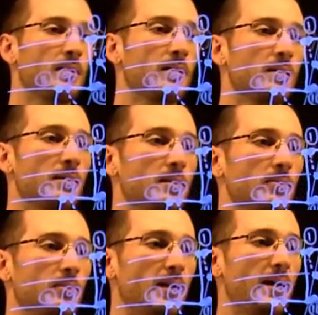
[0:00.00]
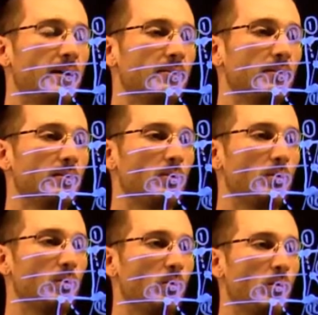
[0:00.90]
Here we'll have
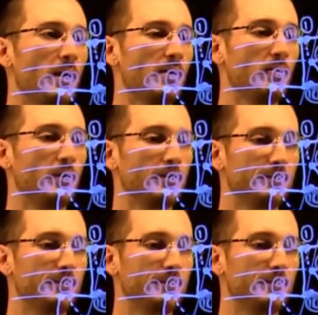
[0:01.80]
Y1,